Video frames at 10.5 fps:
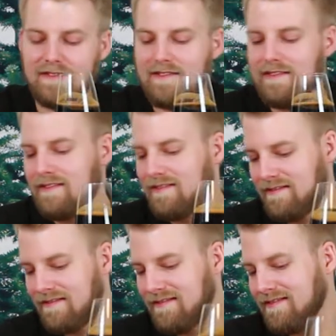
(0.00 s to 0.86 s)

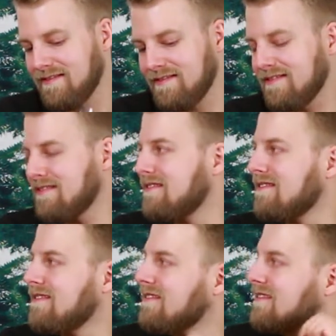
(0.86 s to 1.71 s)

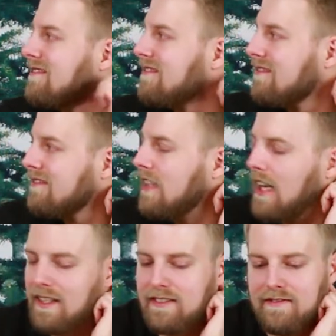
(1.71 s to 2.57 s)

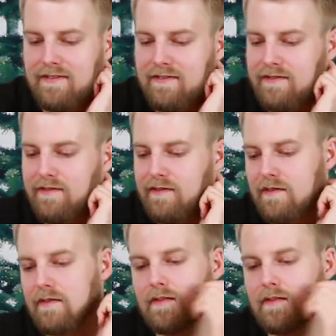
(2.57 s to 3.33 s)
This person isn't speaking.